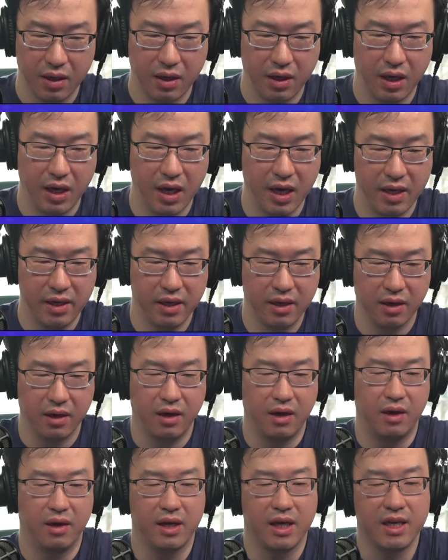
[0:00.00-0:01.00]
And
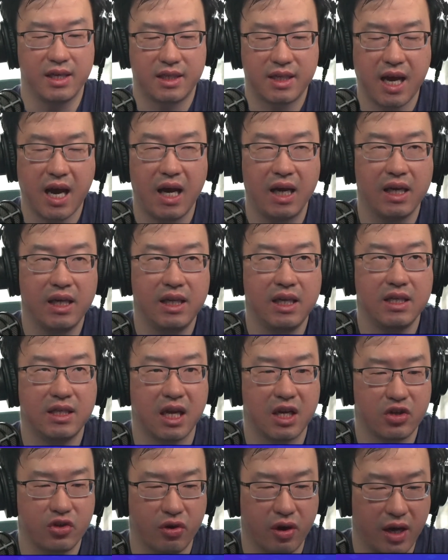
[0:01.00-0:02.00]
is Tally
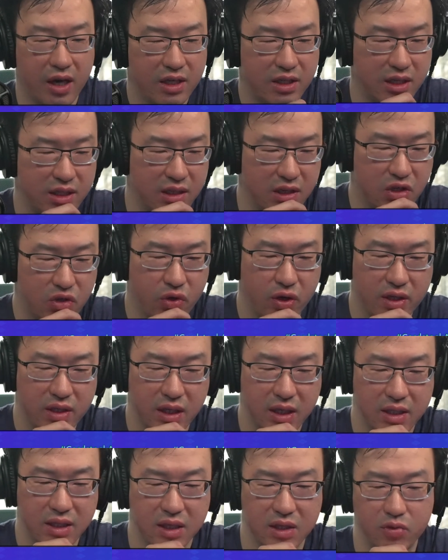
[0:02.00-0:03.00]
decentralized? Is it
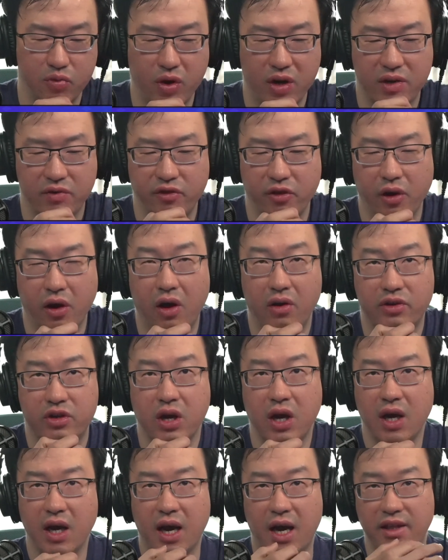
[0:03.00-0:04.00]
trustless? Is it ready for launch?
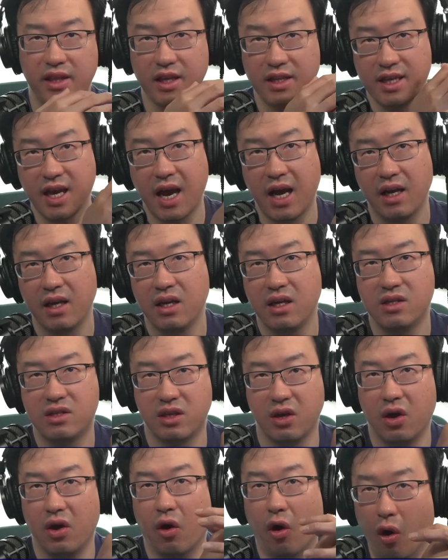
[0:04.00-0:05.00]
I think Tally is
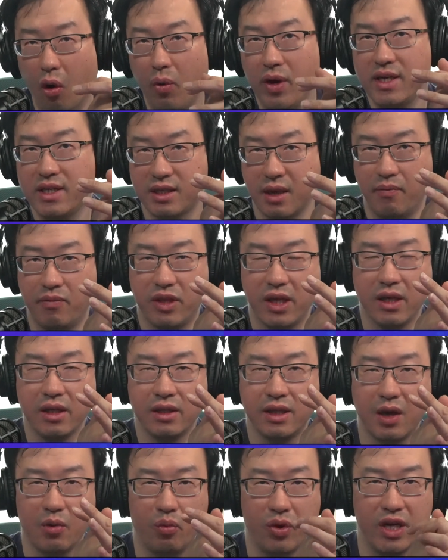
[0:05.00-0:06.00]
always something
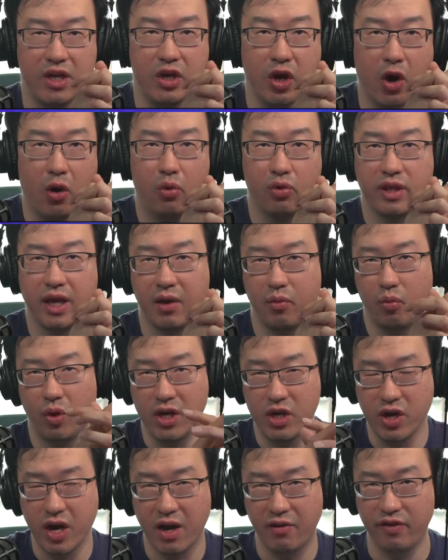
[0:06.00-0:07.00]
that we know that when
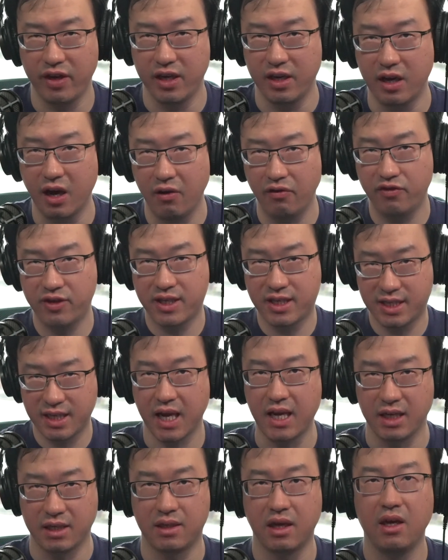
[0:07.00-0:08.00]
you have enough
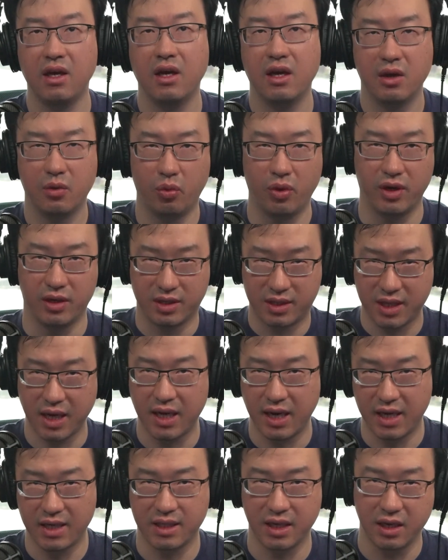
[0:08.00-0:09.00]
state
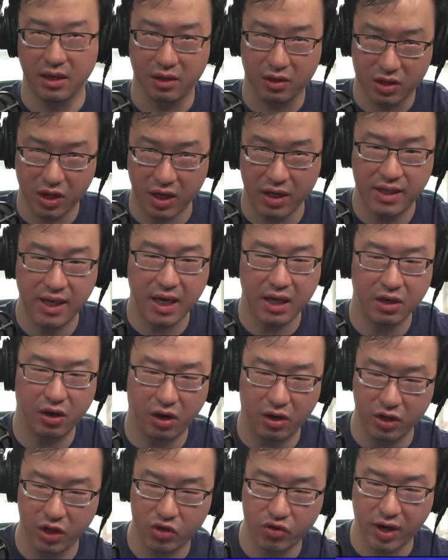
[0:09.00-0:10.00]
as in data
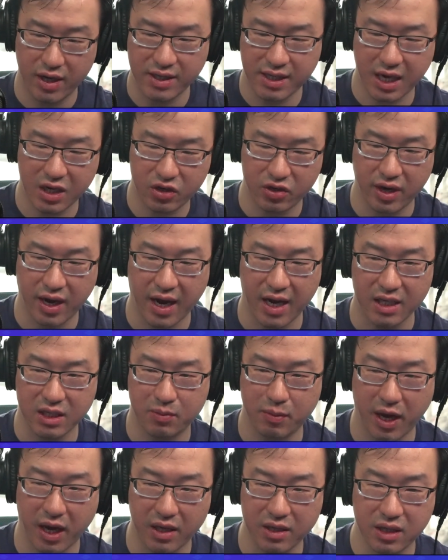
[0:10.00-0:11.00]
on the transaction
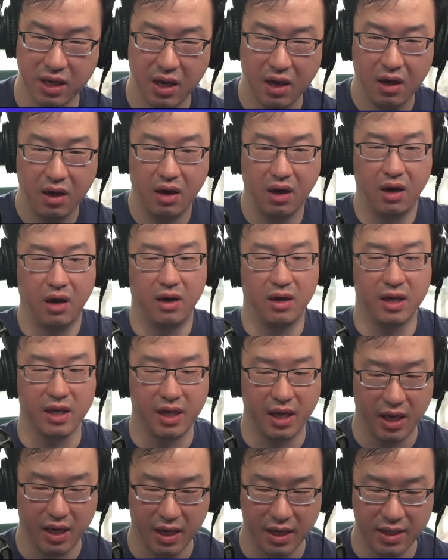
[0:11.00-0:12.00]
aspects, it
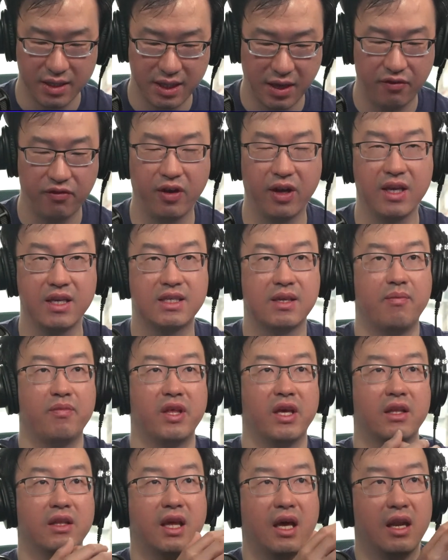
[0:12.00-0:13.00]
is definitely
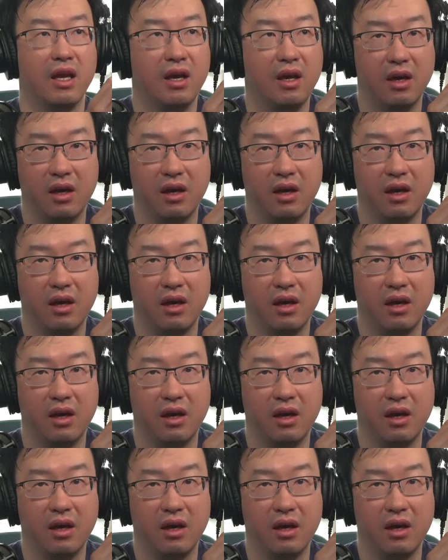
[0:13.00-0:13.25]
something that